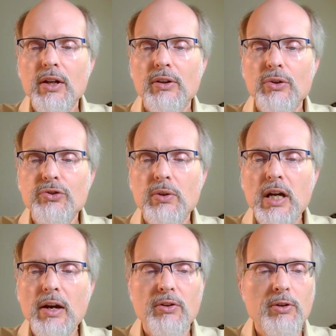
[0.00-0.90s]
those who
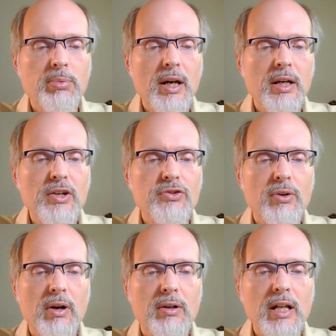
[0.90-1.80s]
gather to pray at Easter
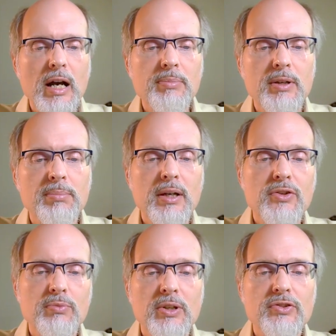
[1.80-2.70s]
are clapped in
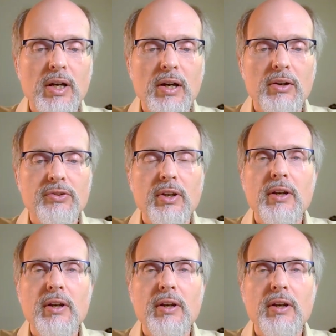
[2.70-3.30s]
punishment cells,